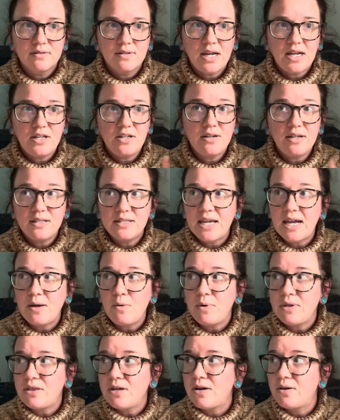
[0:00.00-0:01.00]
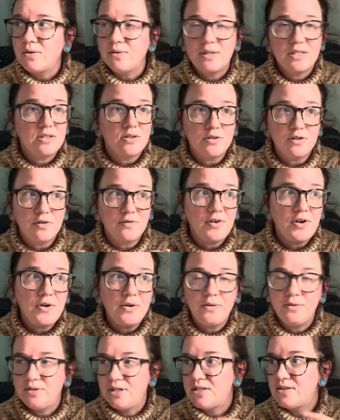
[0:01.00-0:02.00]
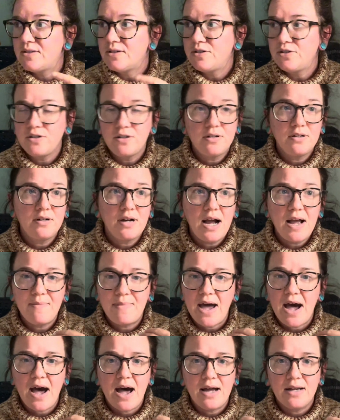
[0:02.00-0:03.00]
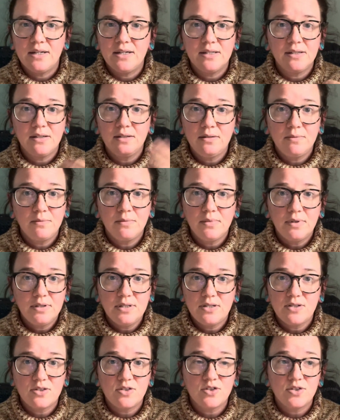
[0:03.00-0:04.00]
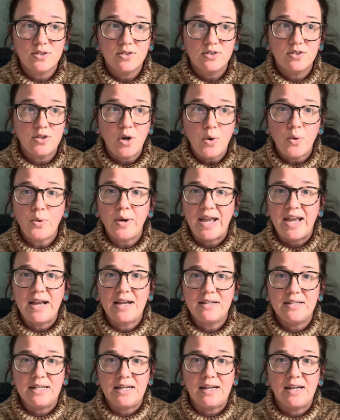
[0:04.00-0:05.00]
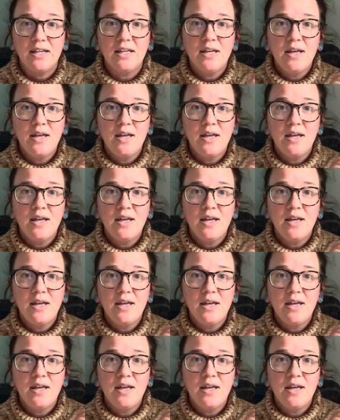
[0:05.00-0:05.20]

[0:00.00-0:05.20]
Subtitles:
and you can take it with you. It's on your phone. It's on your iPad. It's so handy.